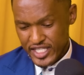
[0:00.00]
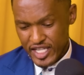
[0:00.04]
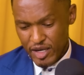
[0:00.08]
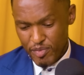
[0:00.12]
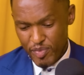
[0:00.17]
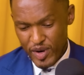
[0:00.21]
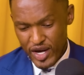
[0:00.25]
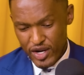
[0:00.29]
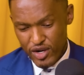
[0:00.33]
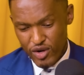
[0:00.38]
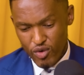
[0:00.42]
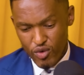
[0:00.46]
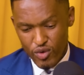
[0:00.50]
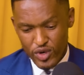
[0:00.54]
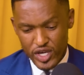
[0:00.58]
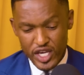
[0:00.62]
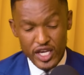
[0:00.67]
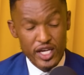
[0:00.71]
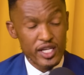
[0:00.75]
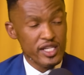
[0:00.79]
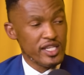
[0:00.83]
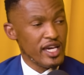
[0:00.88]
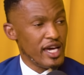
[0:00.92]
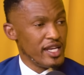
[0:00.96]
Lapano
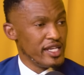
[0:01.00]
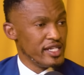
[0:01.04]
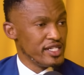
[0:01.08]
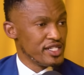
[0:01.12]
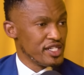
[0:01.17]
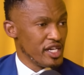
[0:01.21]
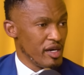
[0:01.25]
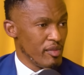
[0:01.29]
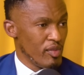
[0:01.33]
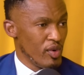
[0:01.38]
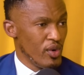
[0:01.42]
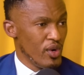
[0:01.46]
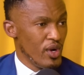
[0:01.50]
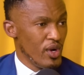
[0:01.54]
King Talinjebo.